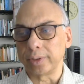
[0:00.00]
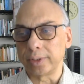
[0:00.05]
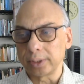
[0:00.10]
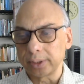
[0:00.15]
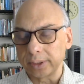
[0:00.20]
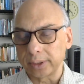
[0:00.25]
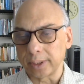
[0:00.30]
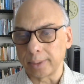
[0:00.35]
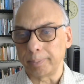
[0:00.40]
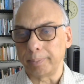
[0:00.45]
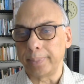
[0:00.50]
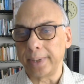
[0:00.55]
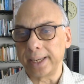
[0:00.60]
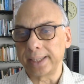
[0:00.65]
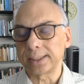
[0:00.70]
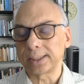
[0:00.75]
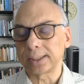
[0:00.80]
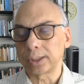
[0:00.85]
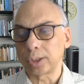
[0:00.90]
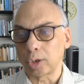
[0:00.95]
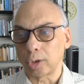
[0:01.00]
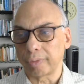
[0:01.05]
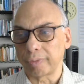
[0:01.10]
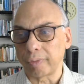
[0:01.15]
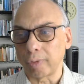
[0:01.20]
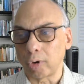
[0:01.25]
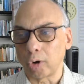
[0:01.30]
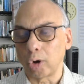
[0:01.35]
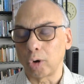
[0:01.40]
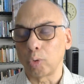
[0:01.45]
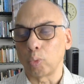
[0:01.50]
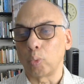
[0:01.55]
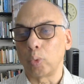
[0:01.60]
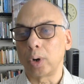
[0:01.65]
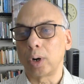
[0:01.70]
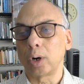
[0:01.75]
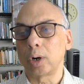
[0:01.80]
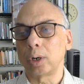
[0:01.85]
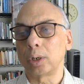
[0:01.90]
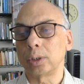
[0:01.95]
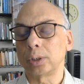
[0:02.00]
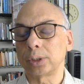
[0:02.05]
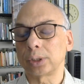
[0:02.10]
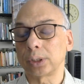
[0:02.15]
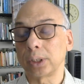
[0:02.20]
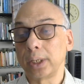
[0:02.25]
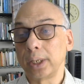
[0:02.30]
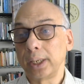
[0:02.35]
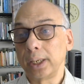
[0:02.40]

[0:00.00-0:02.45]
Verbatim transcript: This is the best of all worlds